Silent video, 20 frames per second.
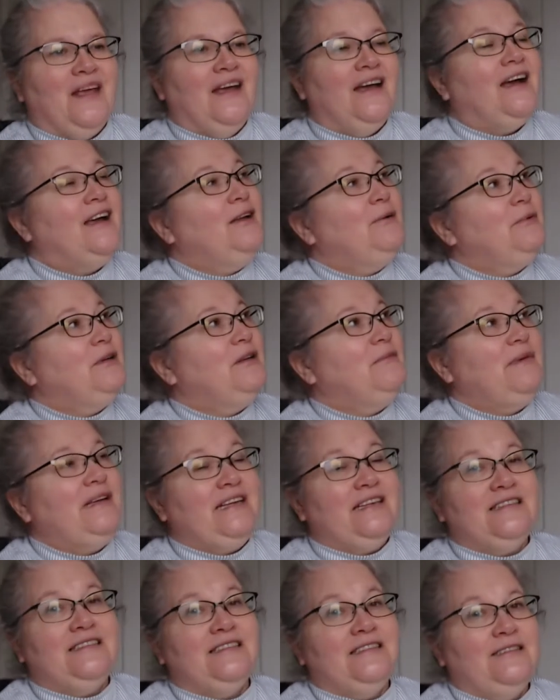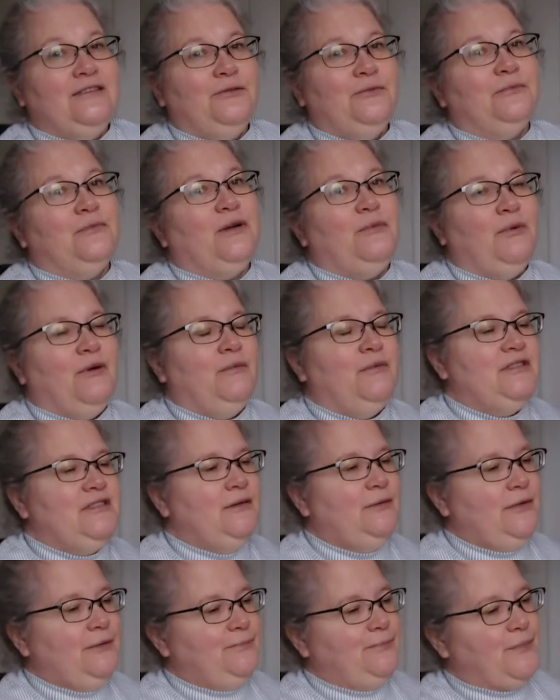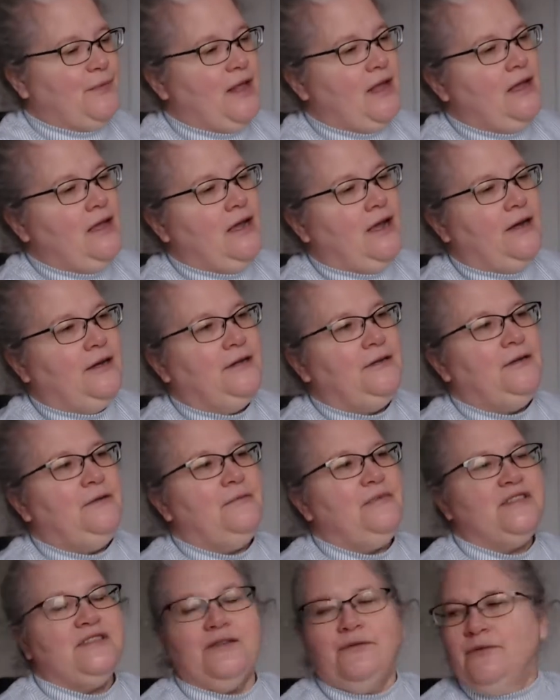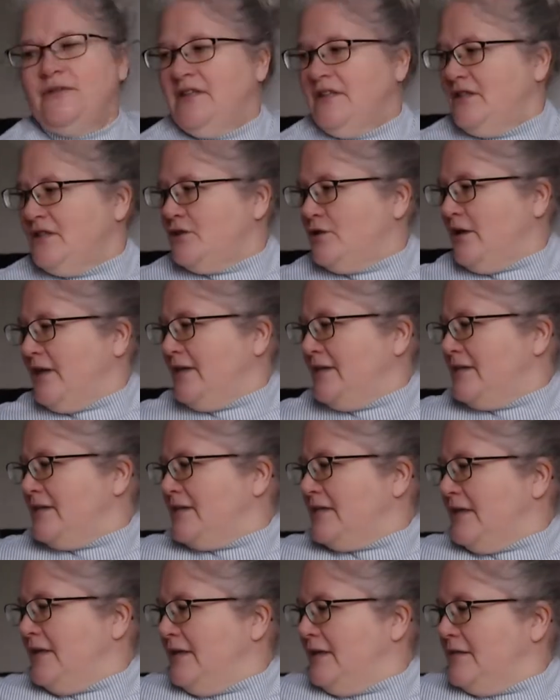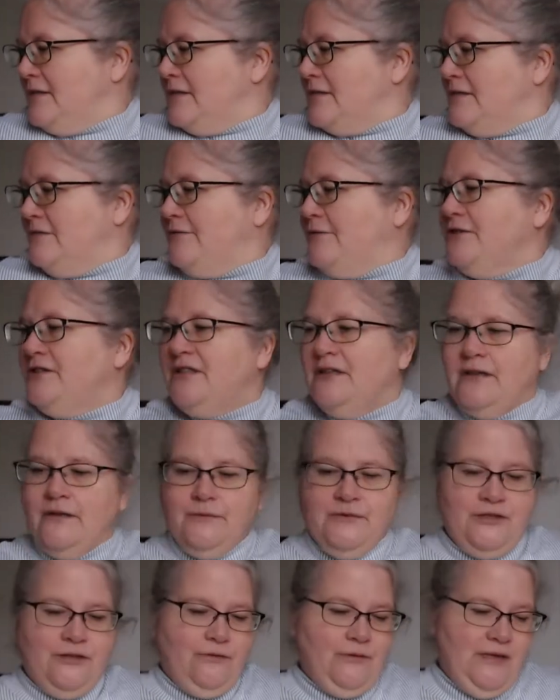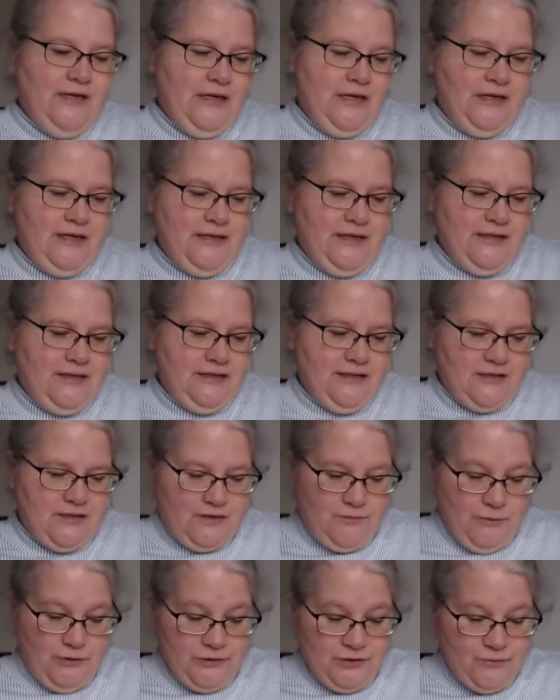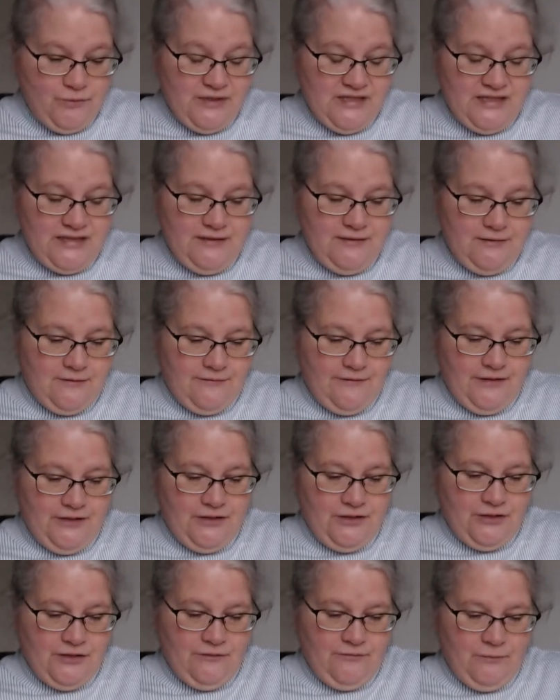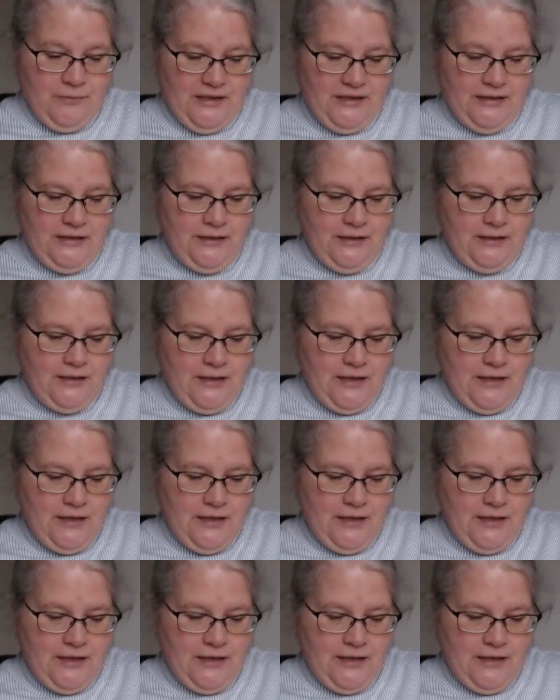I am going to make his head though. I promise I will. So this dress is the first thing I'm showing. It's the most recent finish of mine.